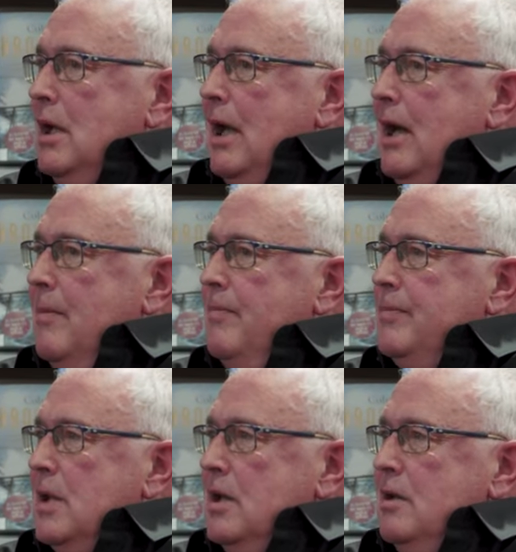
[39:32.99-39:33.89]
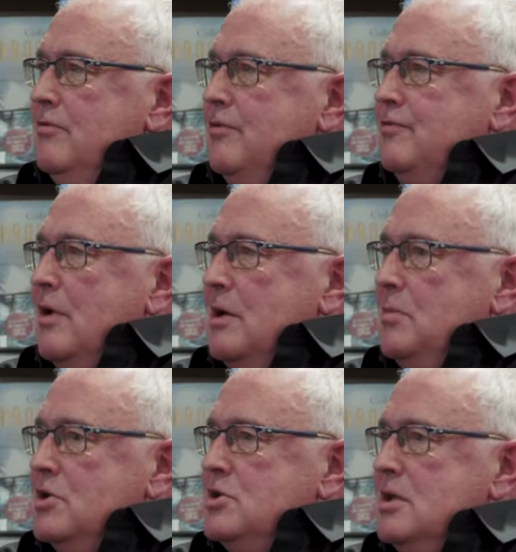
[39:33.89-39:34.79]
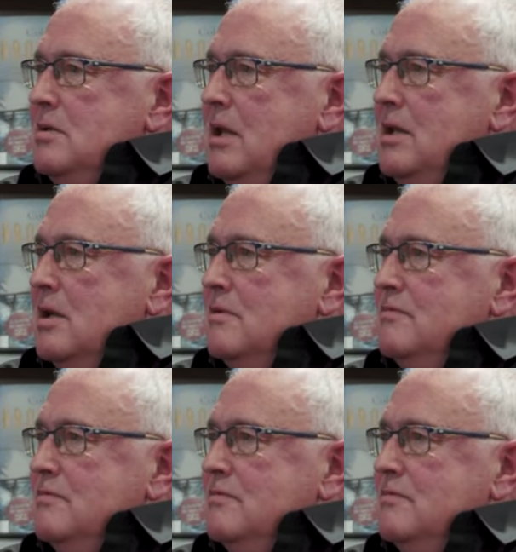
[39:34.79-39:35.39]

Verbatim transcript: Um, very much, he, he